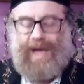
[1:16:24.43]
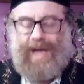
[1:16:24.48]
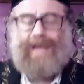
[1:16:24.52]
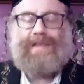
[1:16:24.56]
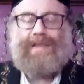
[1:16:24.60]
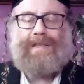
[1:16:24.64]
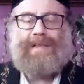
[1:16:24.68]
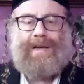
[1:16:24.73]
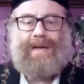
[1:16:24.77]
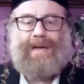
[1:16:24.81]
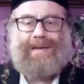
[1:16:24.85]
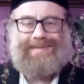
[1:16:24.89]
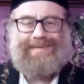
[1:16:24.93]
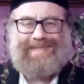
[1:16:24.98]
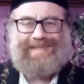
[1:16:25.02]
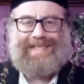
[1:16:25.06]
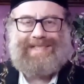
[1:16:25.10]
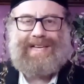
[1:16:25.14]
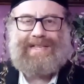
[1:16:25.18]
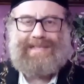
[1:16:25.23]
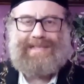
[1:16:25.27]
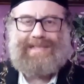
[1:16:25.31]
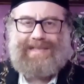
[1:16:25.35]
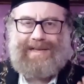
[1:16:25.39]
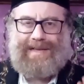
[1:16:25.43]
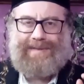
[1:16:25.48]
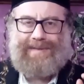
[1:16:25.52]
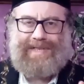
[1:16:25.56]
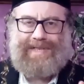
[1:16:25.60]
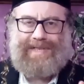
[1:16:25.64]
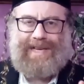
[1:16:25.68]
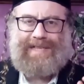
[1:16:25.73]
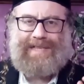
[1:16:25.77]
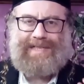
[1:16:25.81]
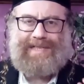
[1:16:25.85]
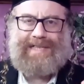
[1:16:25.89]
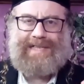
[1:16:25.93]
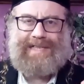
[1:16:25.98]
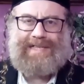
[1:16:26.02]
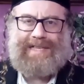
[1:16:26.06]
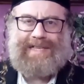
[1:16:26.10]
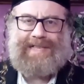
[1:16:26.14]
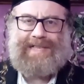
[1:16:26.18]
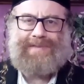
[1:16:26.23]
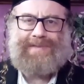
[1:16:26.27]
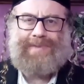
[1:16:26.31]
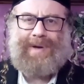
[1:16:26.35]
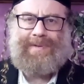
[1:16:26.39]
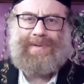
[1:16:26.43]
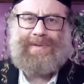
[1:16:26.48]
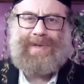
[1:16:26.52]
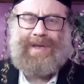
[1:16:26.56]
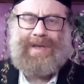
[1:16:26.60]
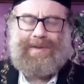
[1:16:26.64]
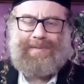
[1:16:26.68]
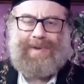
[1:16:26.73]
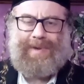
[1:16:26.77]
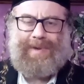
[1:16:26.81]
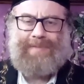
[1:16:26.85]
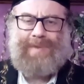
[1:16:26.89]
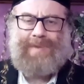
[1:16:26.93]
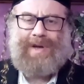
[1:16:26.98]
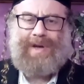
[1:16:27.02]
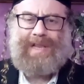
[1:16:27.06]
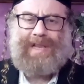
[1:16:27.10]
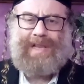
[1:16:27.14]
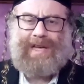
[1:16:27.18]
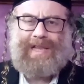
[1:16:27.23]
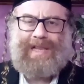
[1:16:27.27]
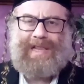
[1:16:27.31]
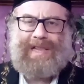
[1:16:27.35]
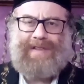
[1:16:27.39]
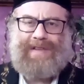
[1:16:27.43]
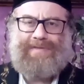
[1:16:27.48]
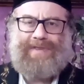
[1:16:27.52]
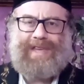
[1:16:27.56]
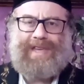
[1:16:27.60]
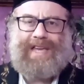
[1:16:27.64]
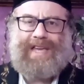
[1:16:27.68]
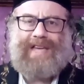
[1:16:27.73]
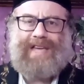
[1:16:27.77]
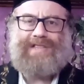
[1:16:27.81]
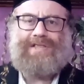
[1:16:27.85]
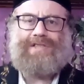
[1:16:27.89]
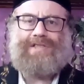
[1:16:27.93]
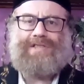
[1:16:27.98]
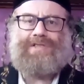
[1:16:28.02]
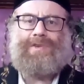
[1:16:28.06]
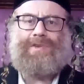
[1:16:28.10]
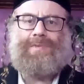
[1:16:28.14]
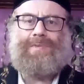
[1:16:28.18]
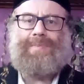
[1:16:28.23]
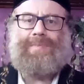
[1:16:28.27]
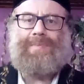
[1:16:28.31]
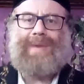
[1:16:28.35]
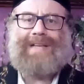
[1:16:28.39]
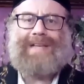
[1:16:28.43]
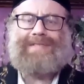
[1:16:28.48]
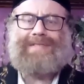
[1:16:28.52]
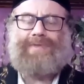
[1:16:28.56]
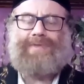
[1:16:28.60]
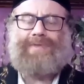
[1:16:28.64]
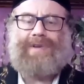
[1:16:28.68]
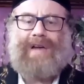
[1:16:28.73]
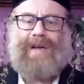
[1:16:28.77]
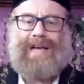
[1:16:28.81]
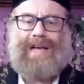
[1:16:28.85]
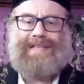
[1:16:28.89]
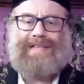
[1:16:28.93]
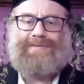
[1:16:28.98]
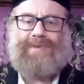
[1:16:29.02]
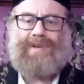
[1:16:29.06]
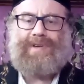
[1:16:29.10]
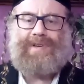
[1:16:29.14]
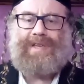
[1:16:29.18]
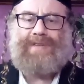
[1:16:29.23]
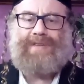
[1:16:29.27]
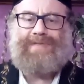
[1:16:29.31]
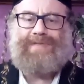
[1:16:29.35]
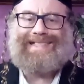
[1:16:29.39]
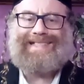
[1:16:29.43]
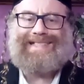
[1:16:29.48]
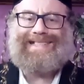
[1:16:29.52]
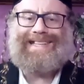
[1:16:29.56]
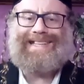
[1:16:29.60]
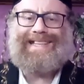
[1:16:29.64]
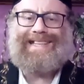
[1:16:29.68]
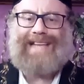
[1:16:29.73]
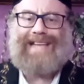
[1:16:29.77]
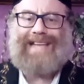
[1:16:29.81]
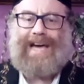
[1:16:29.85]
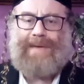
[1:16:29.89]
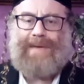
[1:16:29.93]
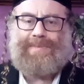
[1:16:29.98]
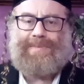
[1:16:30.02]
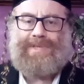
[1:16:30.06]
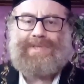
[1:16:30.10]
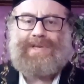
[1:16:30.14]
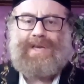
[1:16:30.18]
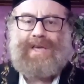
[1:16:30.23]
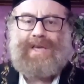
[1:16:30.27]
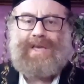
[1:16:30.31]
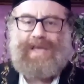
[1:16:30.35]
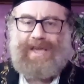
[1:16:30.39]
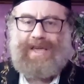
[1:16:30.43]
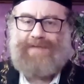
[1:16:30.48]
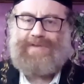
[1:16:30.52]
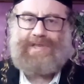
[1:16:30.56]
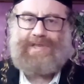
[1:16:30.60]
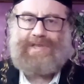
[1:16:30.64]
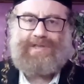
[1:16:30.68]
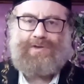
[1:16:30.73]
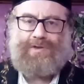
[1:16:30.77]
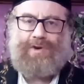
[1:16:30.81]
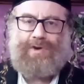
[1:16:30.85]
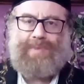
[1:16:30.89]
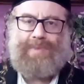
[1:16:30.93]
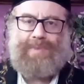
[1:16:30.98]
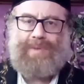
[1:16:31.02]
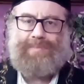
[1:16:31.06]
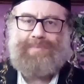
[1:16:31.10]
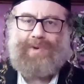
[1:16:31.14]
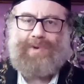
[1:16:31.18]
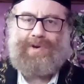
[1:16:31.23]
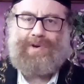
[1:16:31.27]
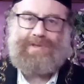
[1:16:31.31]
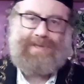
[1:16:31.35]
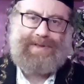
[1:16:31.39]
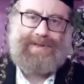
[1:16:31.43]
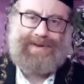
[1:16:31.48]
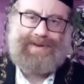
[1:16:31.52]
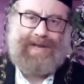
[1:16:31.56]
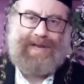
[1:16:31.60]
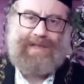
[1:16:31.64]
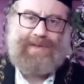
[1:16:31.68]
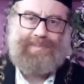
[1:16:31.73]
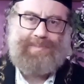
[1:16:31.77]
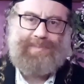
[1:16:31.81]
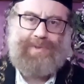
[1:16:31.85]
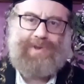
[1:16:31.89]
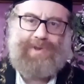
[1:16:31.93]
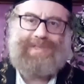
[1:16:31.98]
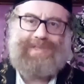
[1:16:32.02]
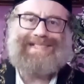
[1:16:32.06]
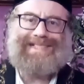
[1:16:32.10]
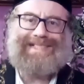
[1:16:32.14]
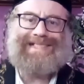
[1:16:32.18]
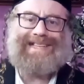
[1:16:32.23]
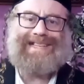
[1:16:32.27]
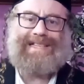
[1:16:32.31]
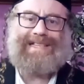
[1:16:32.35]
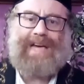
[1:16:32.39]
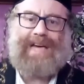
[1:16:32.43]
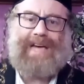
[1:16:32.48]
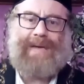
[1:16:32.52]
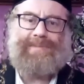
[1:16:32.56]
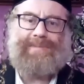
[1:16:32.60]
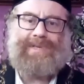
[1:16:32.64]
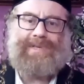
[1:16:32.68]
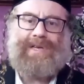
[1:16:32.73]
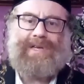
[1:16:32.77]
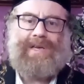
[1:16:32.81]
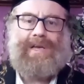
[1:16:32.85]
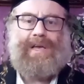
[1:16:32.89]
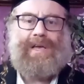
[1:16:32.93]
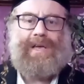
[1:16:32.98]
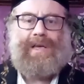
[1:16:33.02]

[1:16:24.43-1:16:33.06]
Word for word: And uh, just, uh, just, just, just one, one more cl clarification. So we must for ask forgiveness three times. If it's normal person, regular person, three times.